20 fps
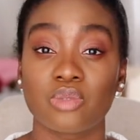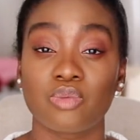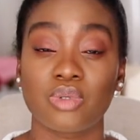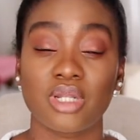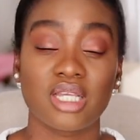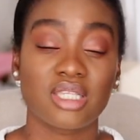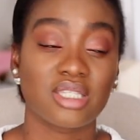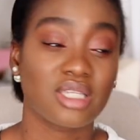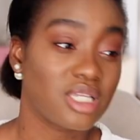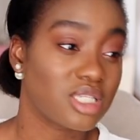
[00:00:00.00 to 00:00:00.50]
but I
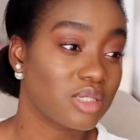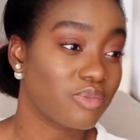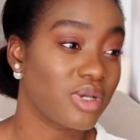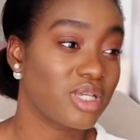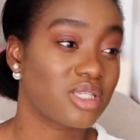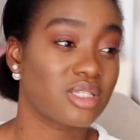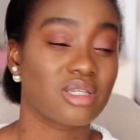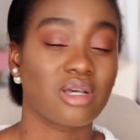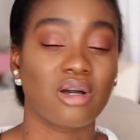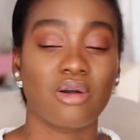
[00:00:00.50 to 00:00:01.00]
say to
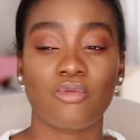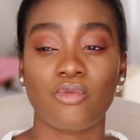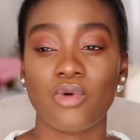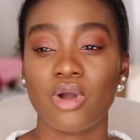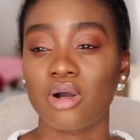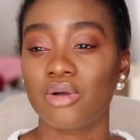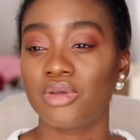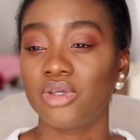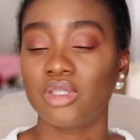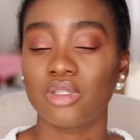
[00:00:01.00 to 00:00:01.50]
myself,
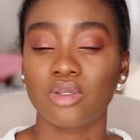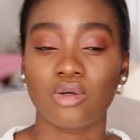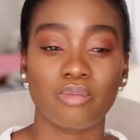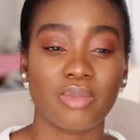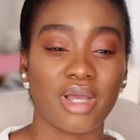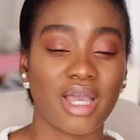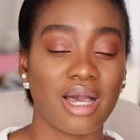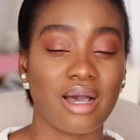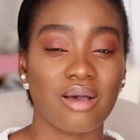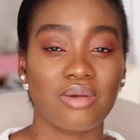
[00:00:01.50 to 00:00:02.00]
well, you know, my
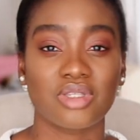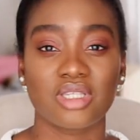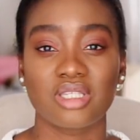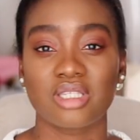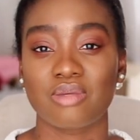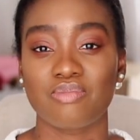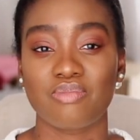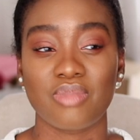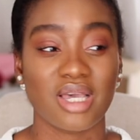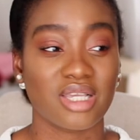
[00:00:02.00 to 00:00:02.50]
house is
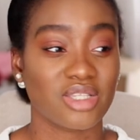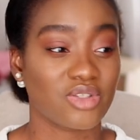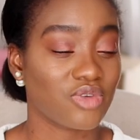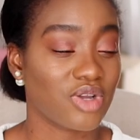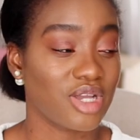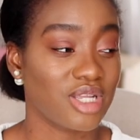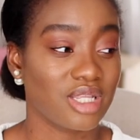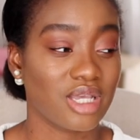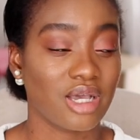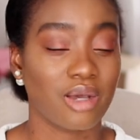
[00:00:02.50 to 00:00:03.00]
a mess
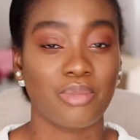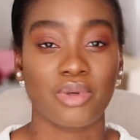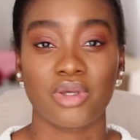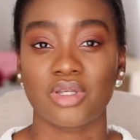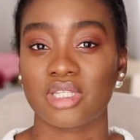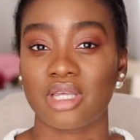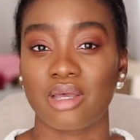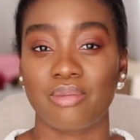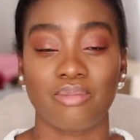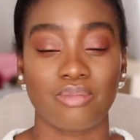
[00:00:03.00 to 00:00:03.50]
right now
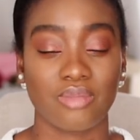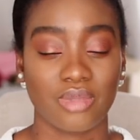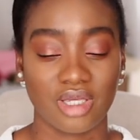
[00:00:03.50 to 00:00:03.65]
because I'm